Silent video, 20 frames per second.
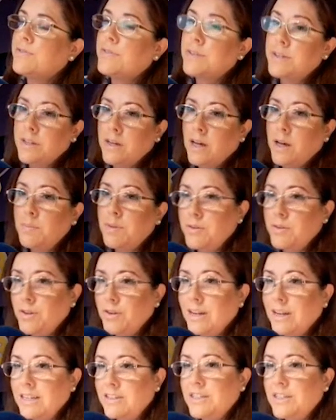this
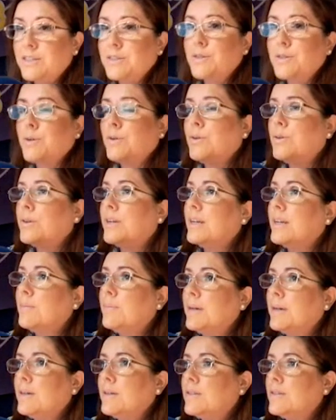phenomenon you're actually
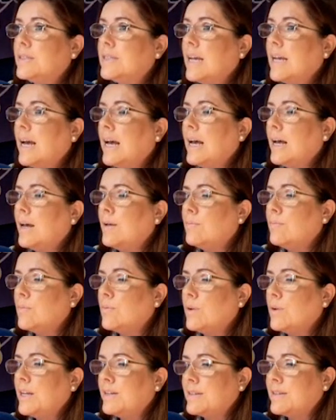talking about
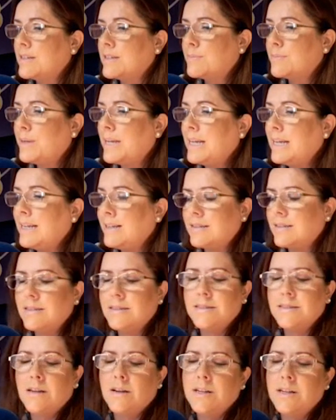is
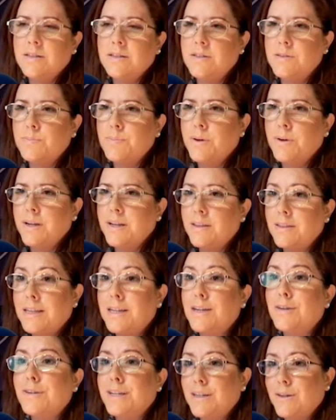explained in science by
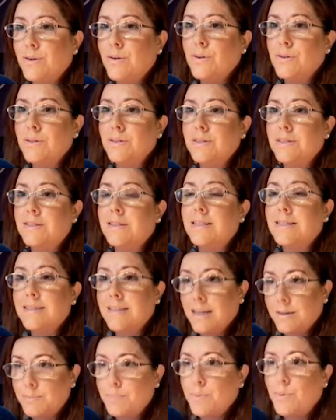a theory called
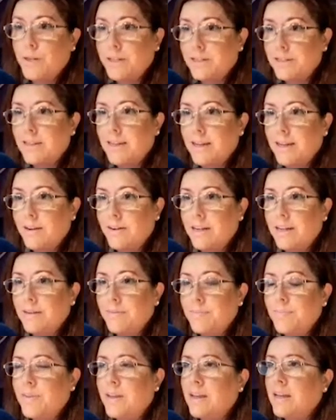the set point
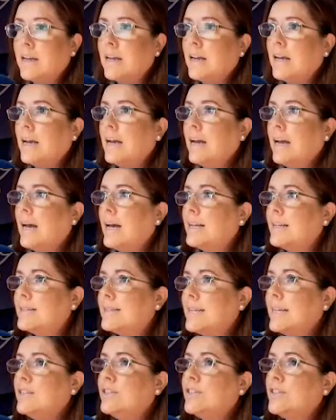theory.
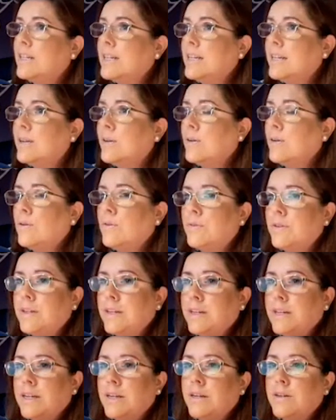And essentially,
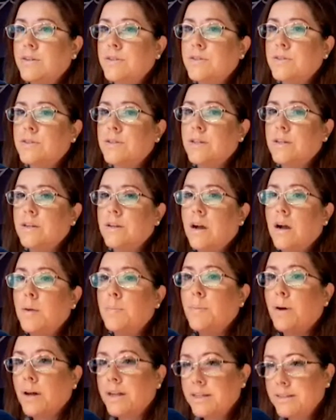over the years,
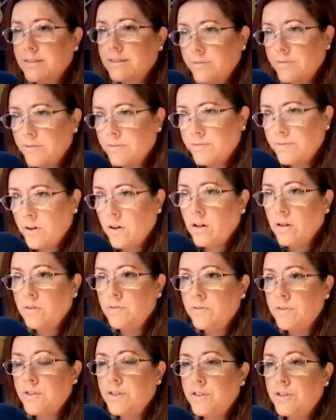our bodies have
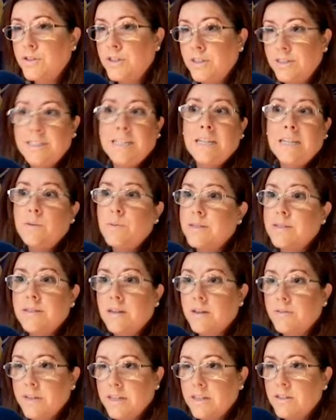evolved to deal
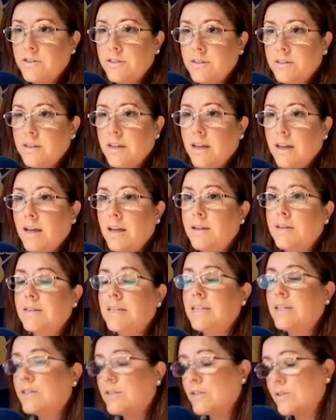with starvation,
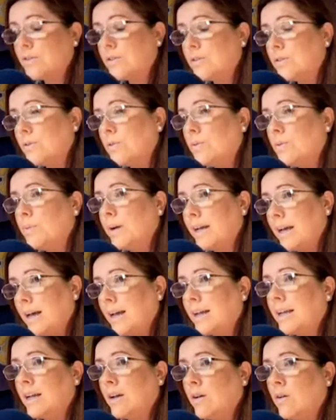and it does so
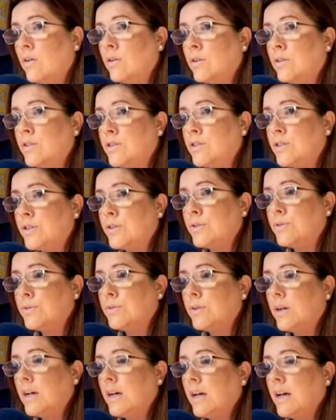by hanging on
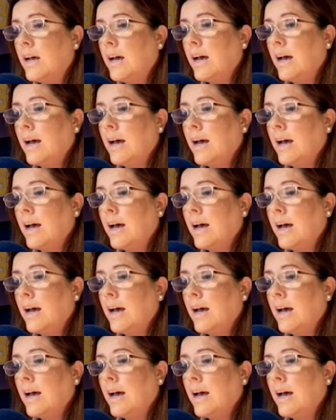to